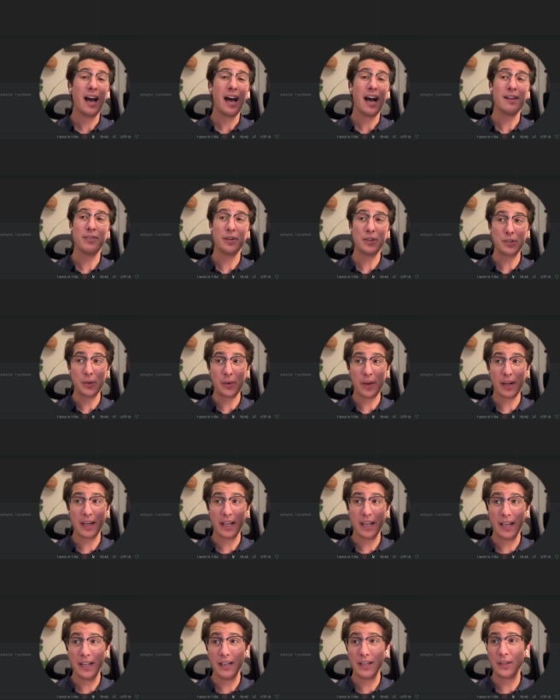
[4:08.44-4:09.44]
I've also gone
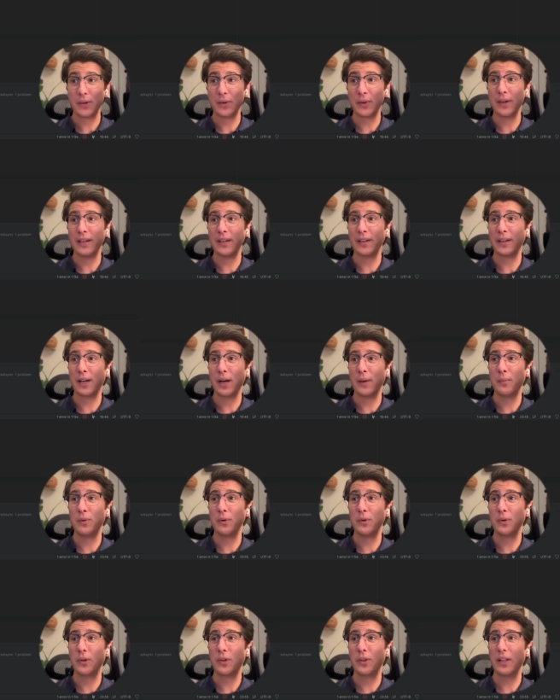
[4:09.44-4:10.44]
ahead and created a
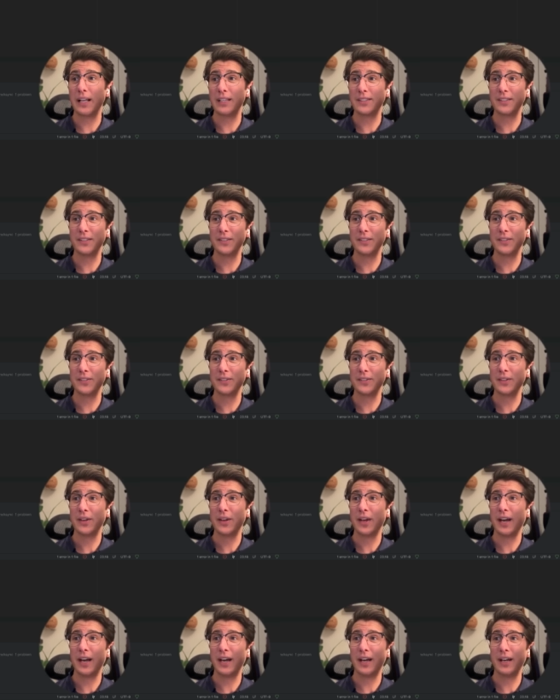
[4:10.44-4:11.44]
couple classes.
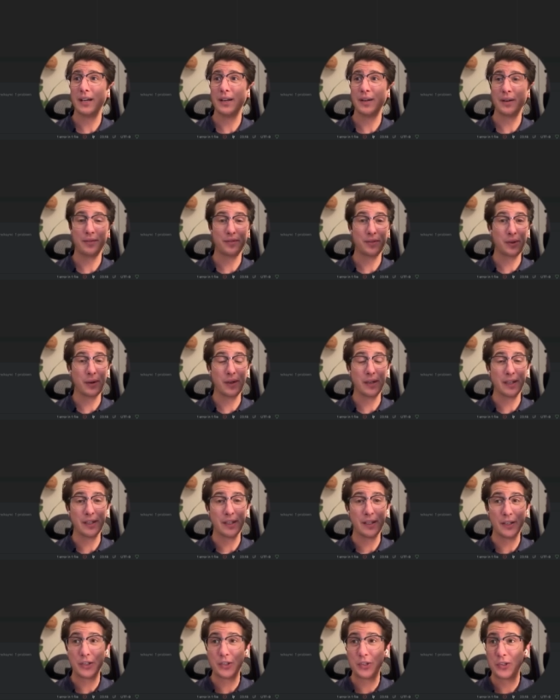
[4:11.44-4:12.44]
I've created
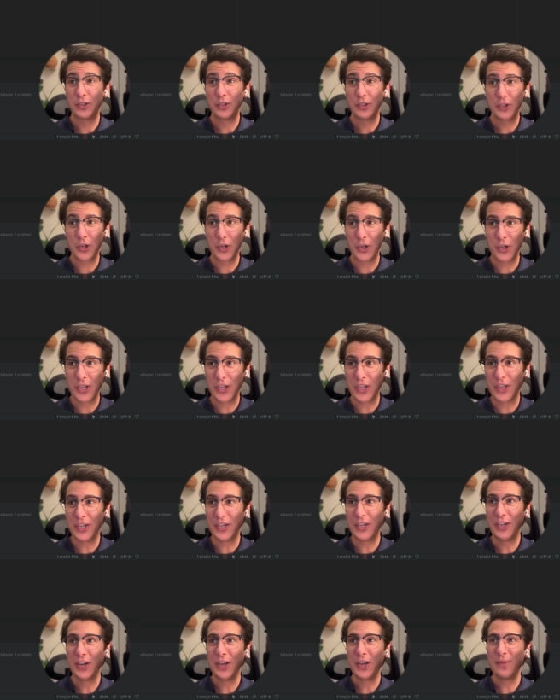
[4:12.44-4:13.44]
a
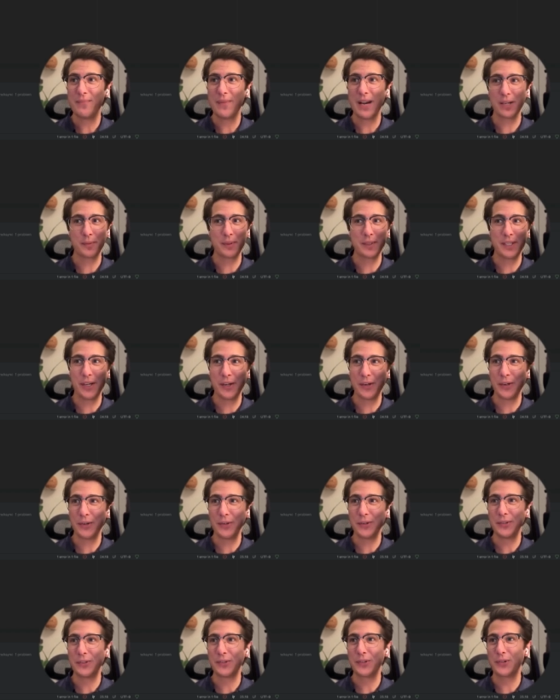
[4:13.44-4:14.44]
turkey, mashed
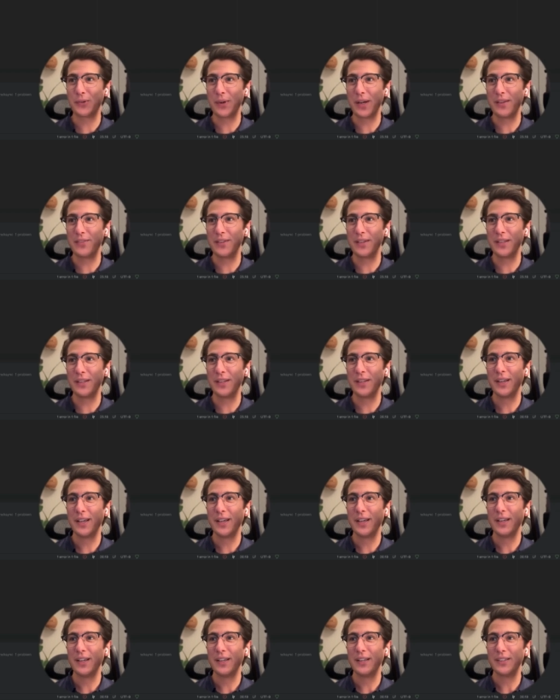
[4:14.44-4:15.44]
potatoes, gravy,
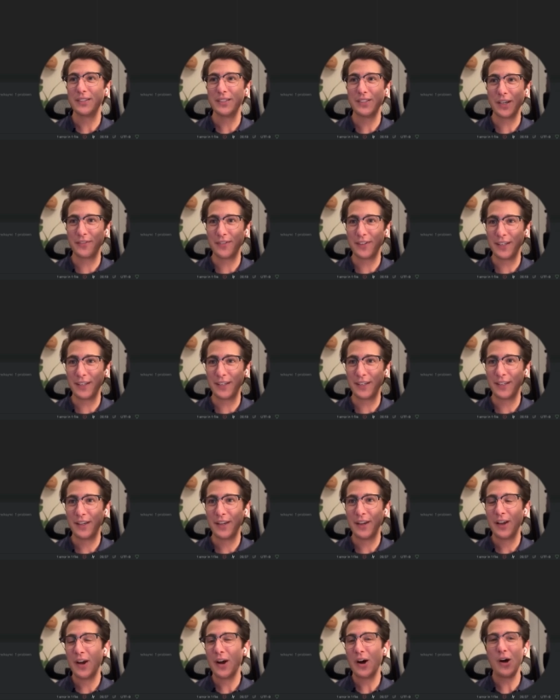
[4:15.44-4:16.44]
stuffing,
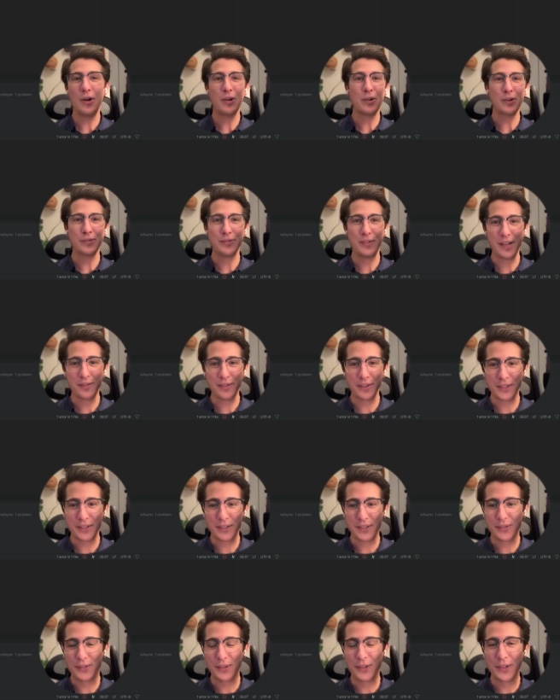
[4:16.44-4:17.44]
all our
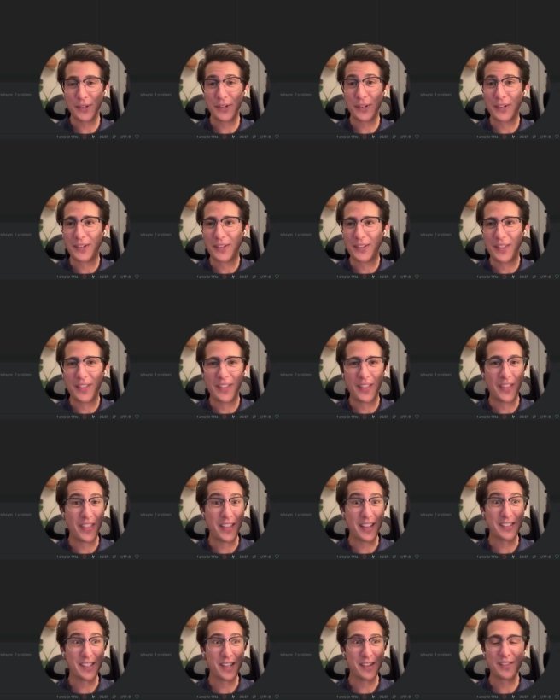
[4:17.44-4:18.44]
favorites for the
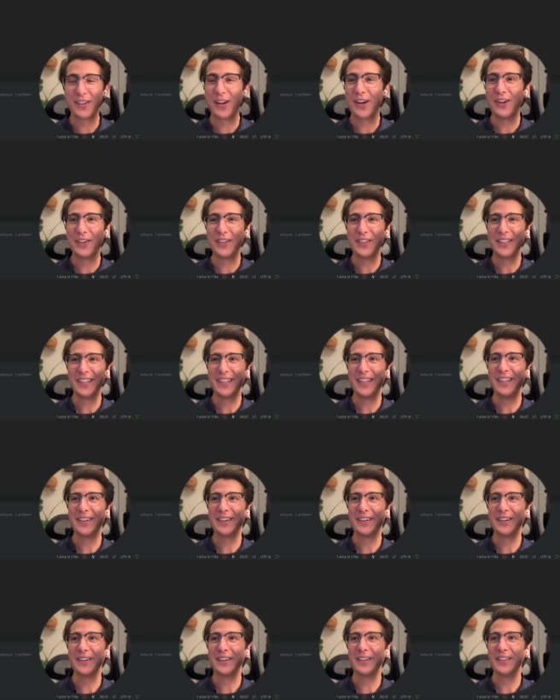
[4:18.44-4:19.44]
Thanksgiving holiday
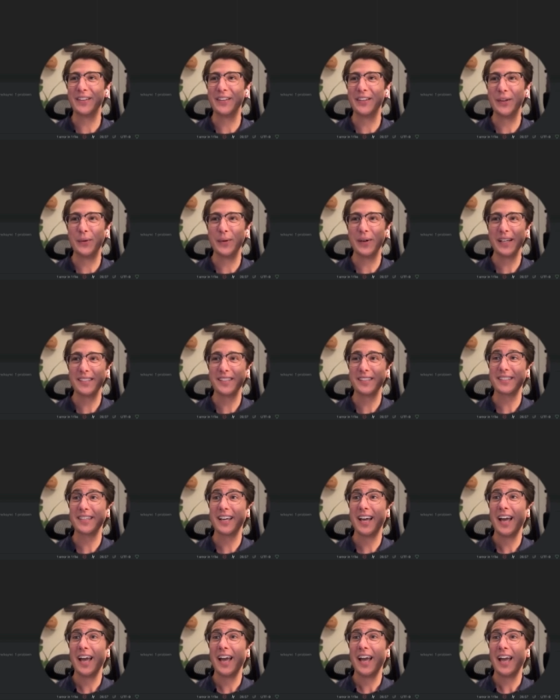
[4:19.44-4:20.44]
here in the US.
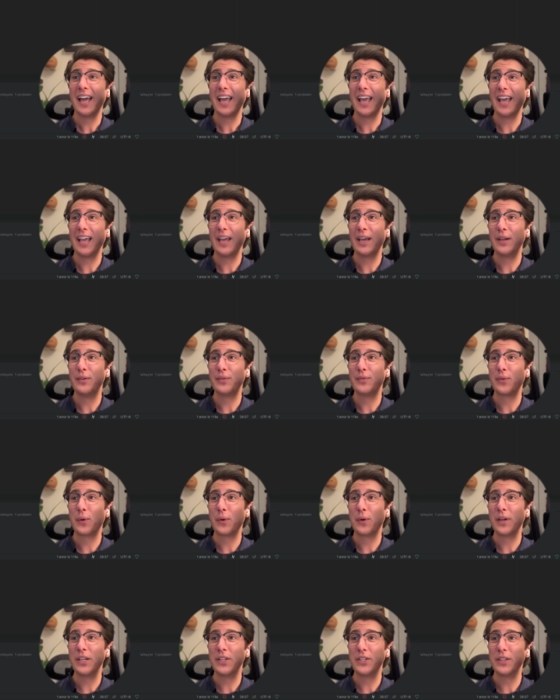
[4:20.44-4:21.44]
And
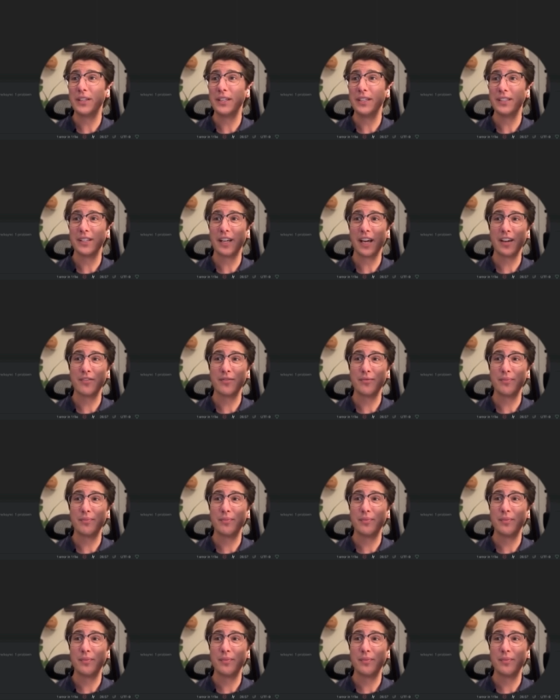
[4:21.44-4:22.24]
for each of these, I've